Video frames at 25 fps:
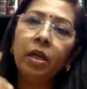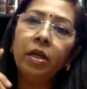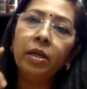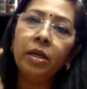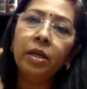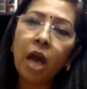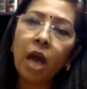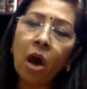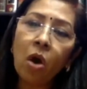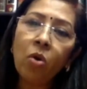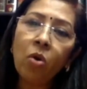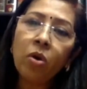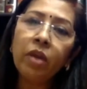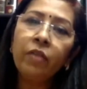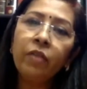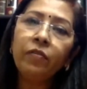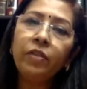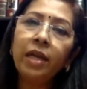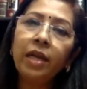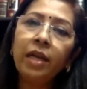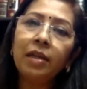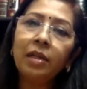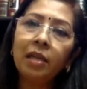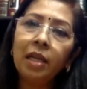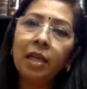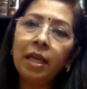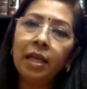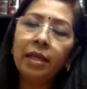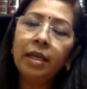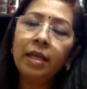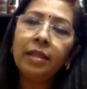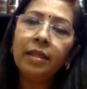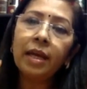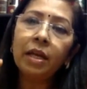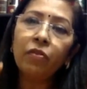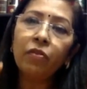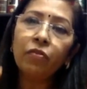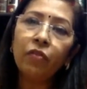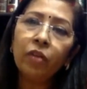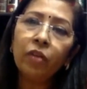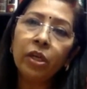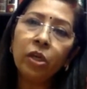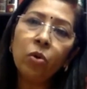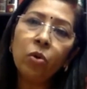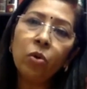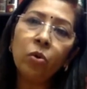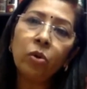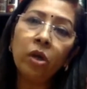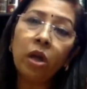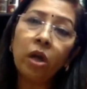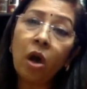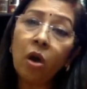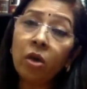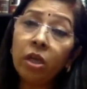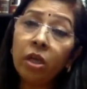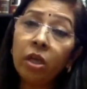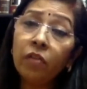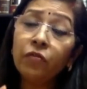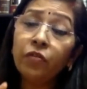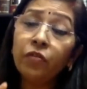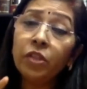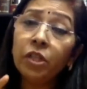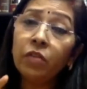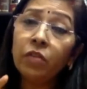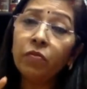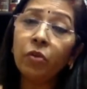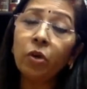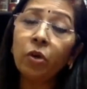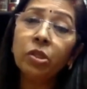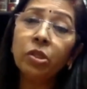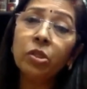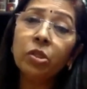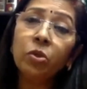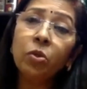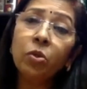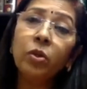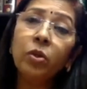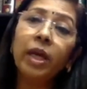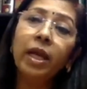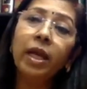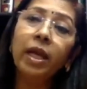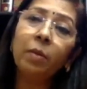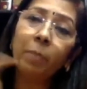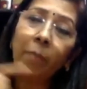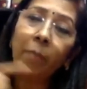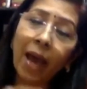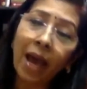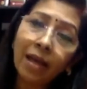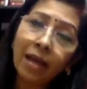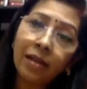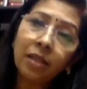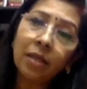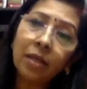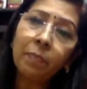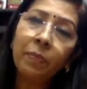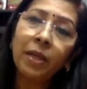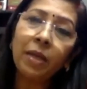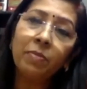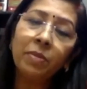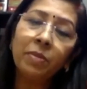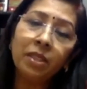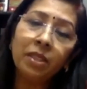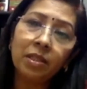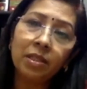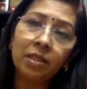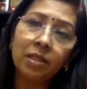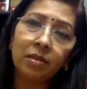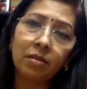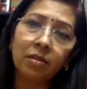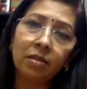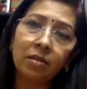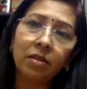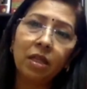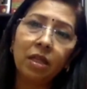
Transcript: now if that lady, that widow, now if she wants to get back the premises,